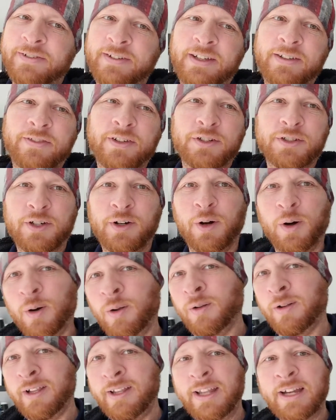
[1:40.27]
if there's a
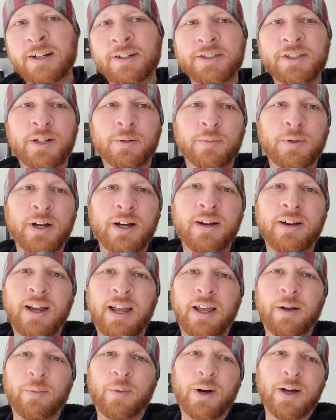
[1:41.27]
hole in there somewhere
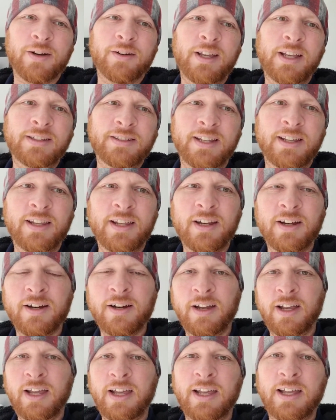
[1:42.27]
and water gets in there
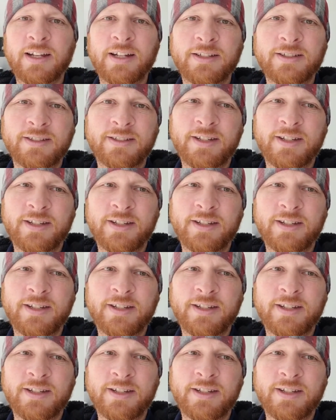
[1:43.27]
and